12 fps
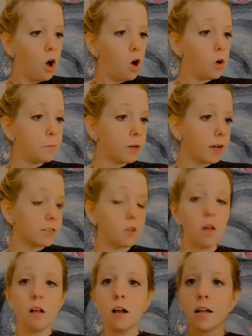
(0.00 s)
hope you guys
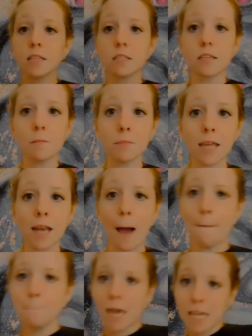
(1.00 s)
all got something
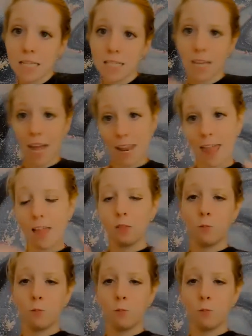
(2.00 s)
amazing out of that.